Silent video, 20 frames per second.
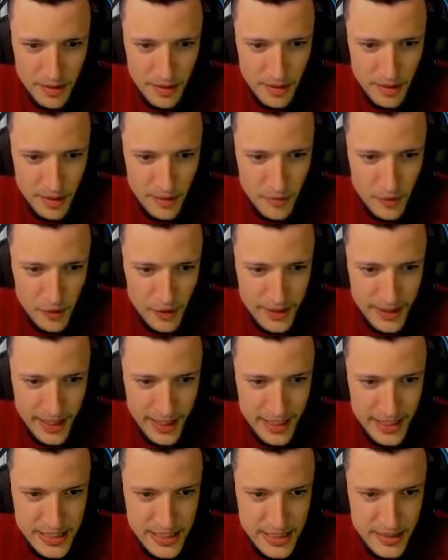I've got
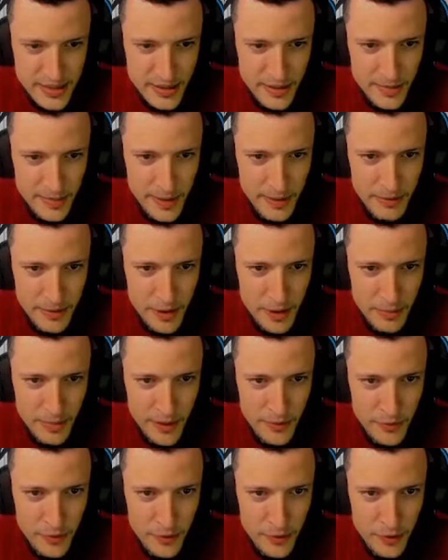tennis appearing on my
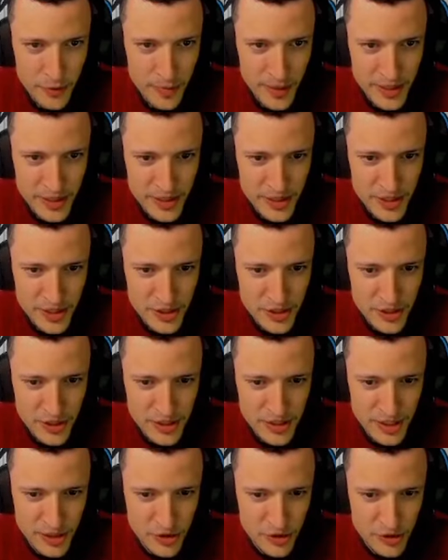For You page. Is this
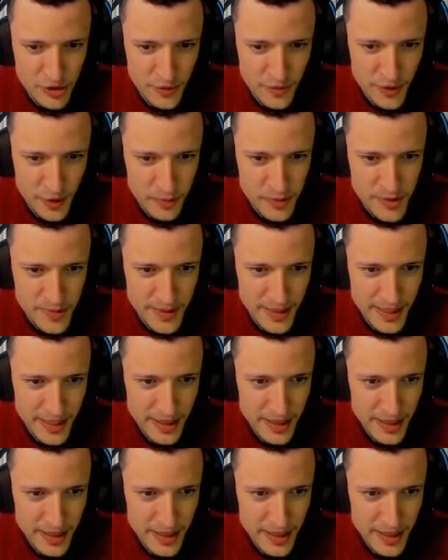because of Topspin?